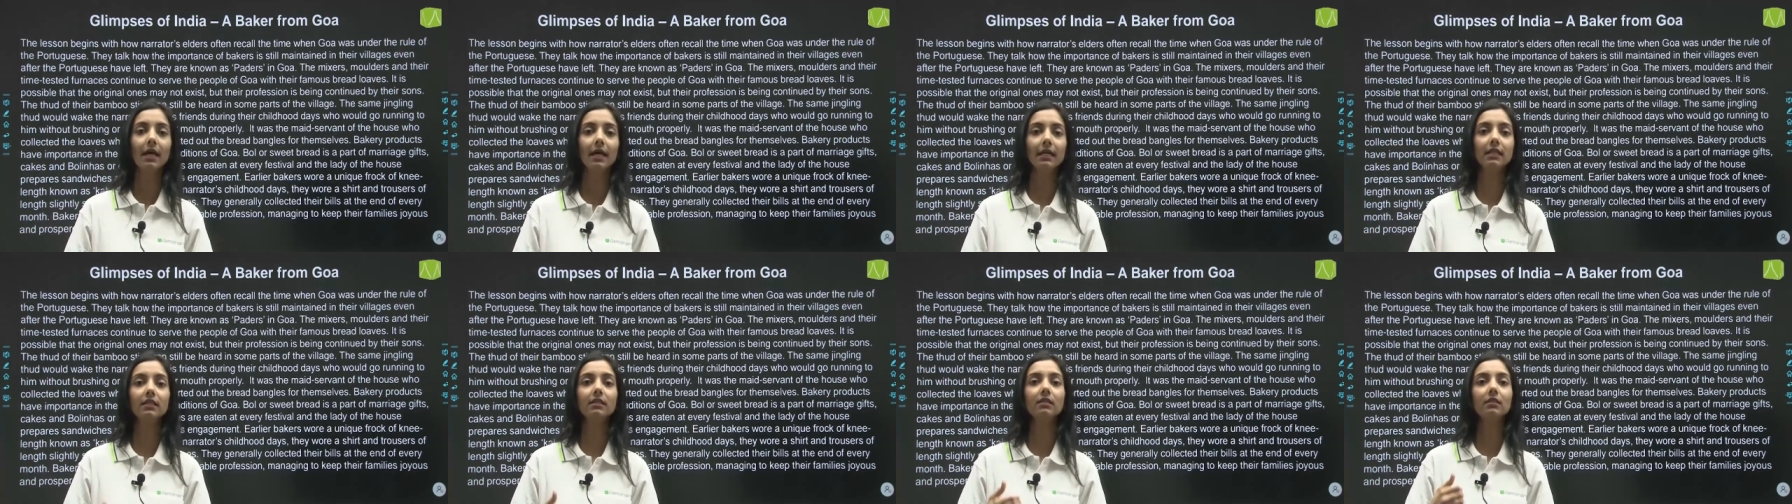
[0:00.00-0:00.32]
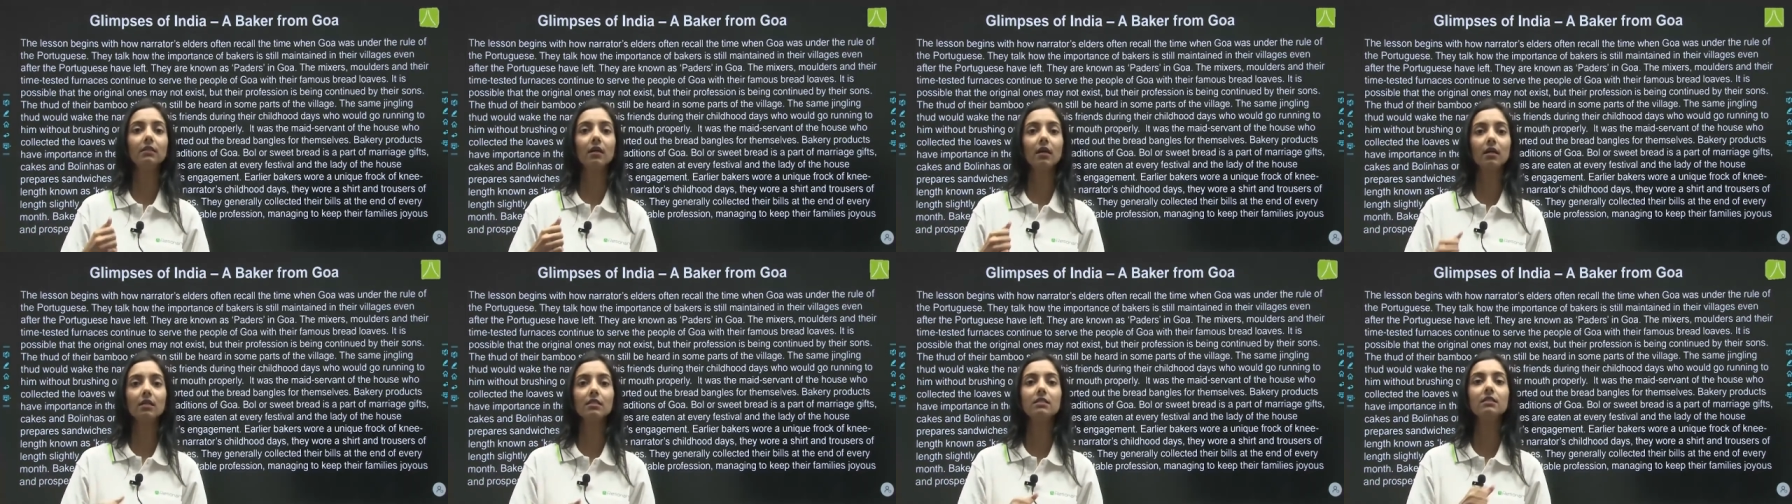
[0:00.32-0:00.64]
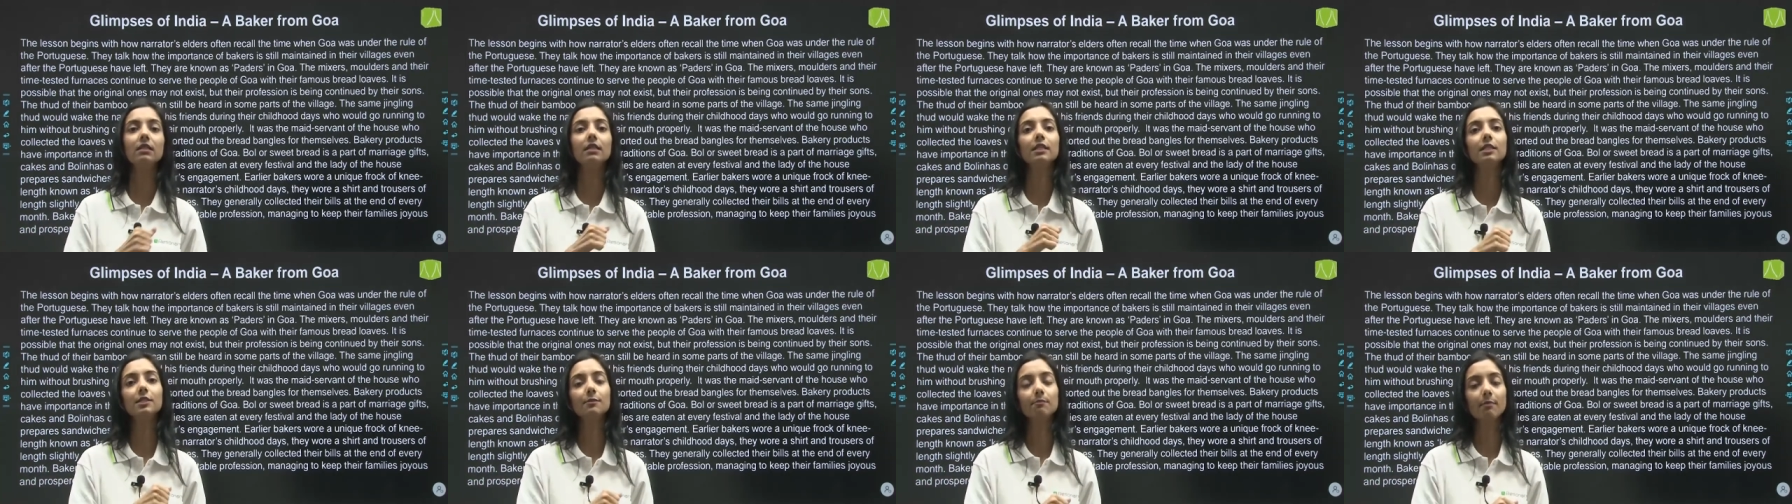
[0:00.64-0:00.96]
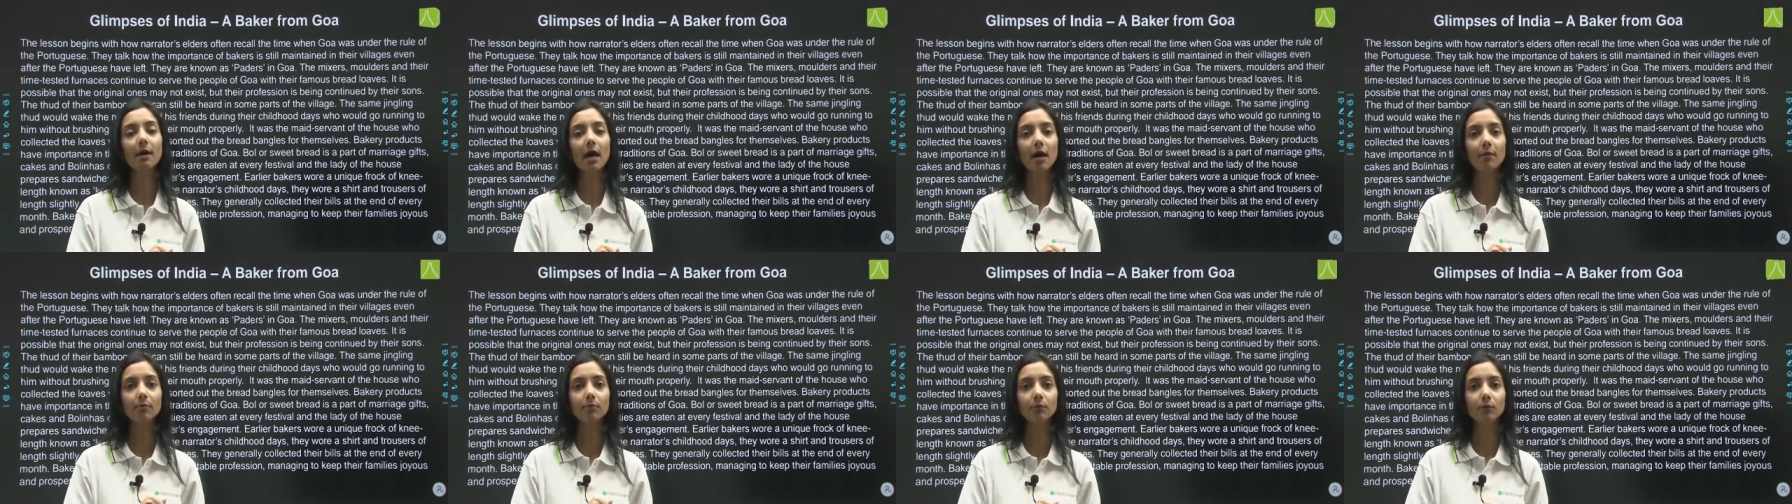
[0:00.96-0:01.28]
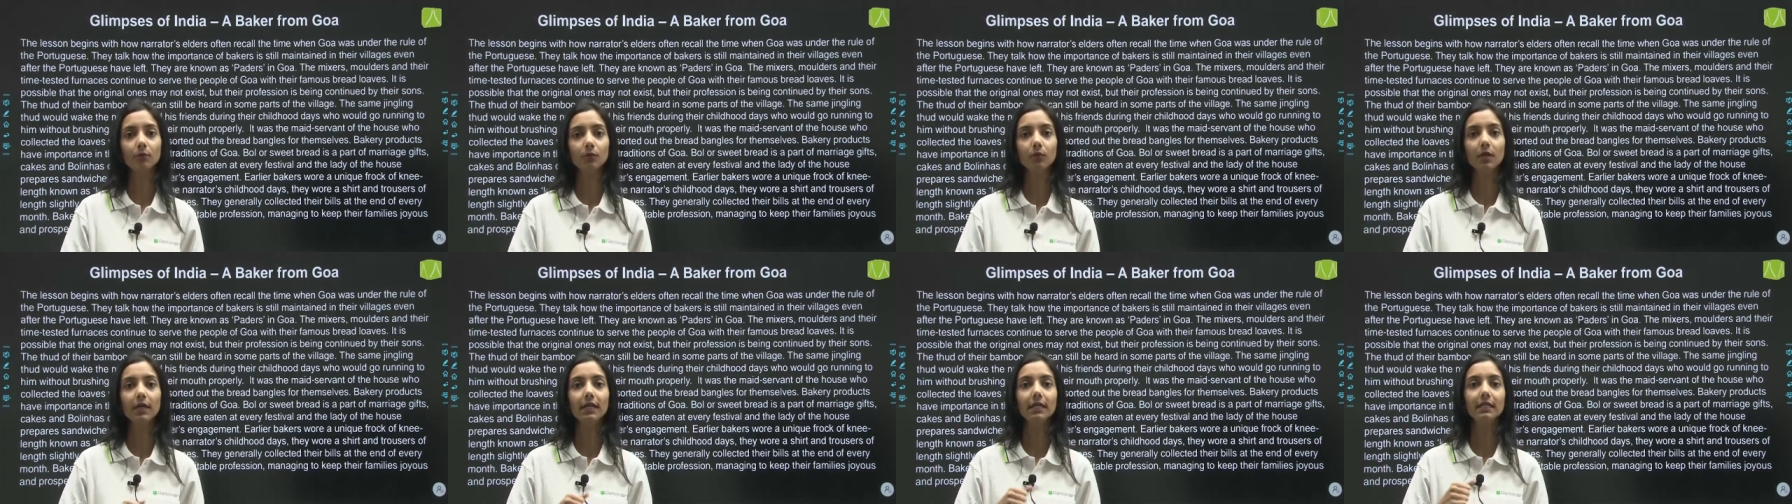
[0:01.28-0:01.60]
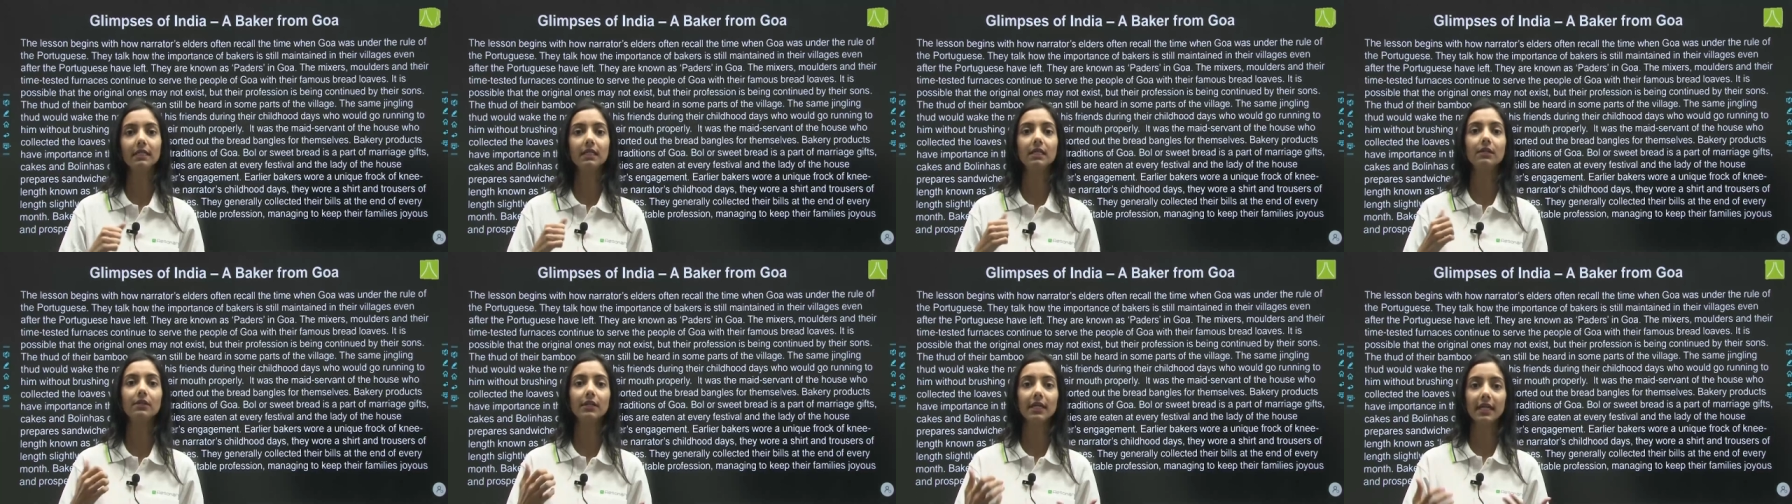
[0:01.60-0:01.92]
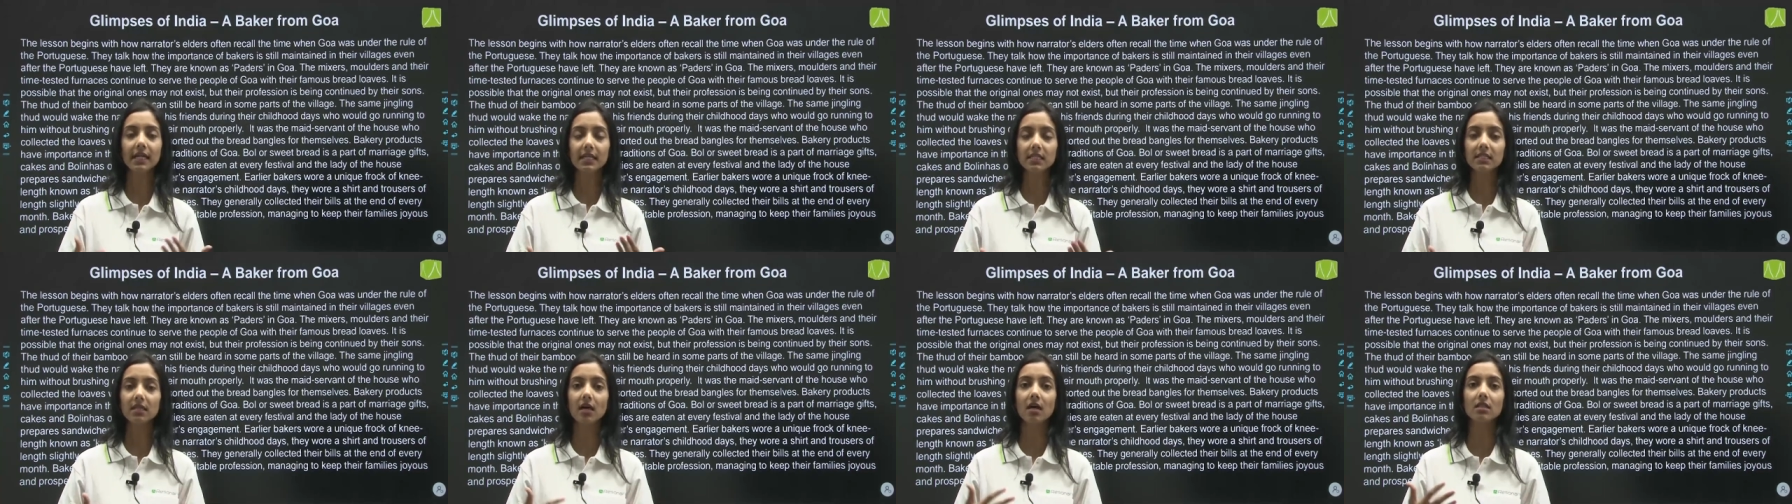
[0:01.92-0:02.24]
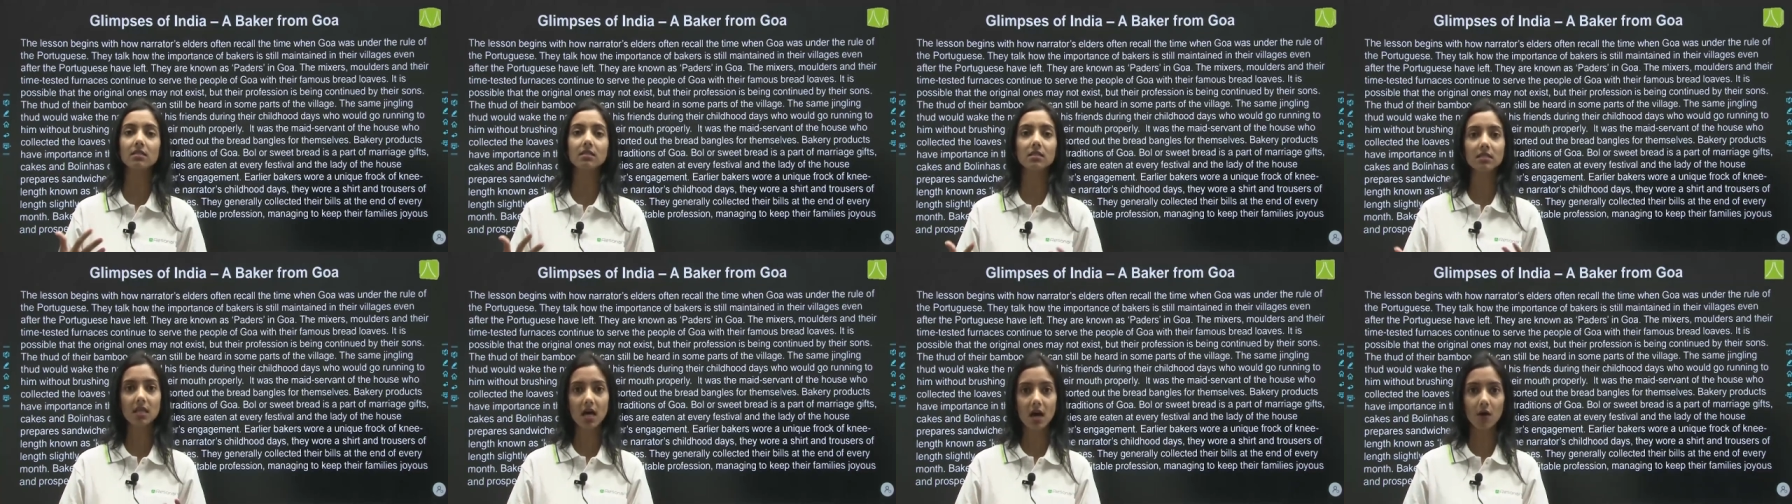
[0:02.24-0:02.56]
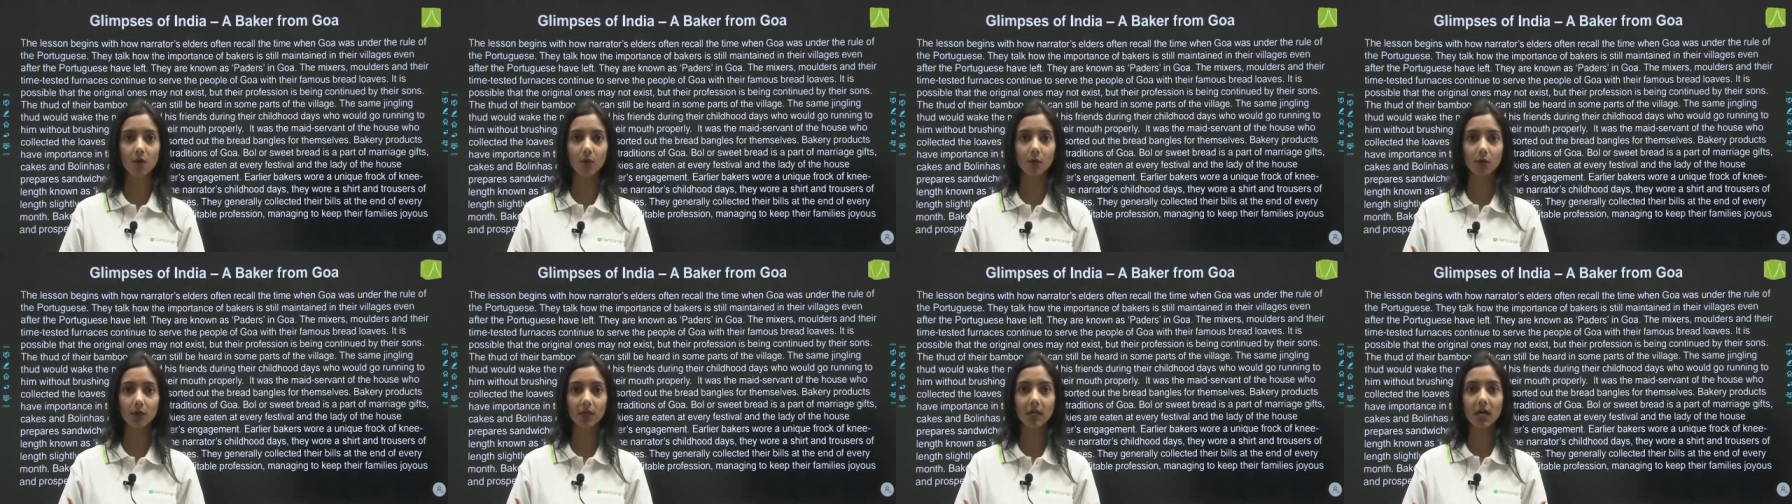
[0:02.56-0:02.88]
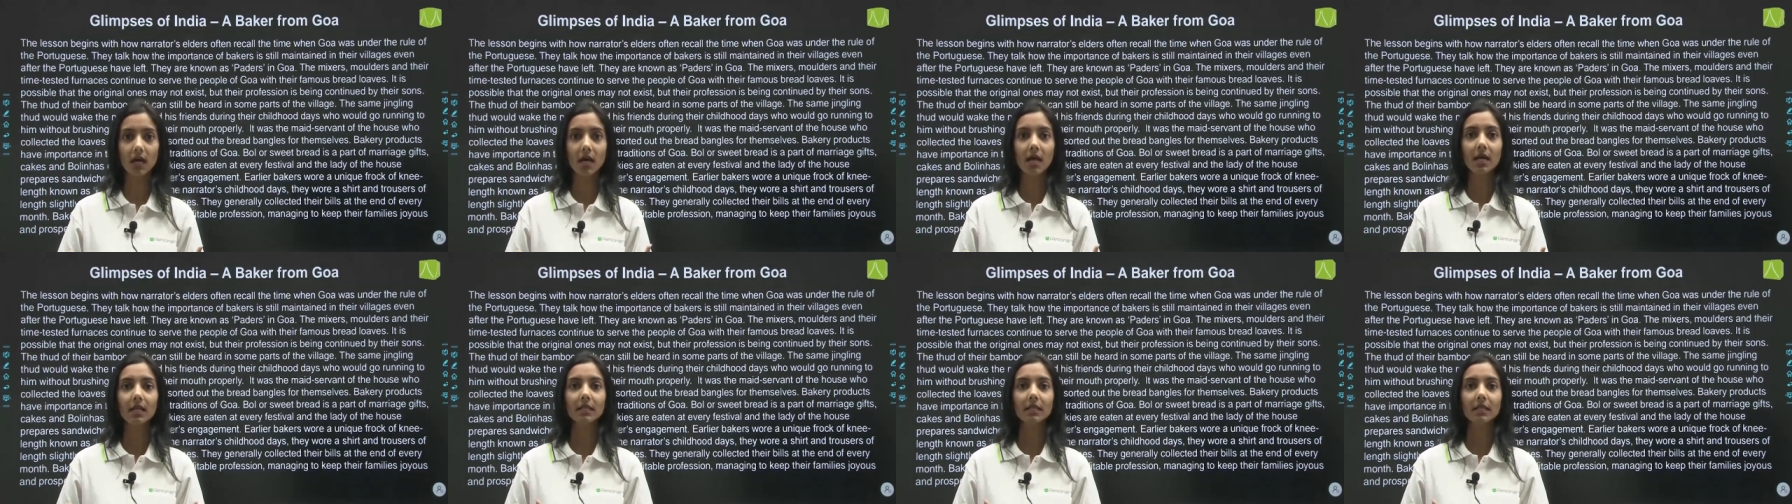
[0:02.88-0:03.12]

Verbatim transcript: it thuds its bamboo, it creates a sound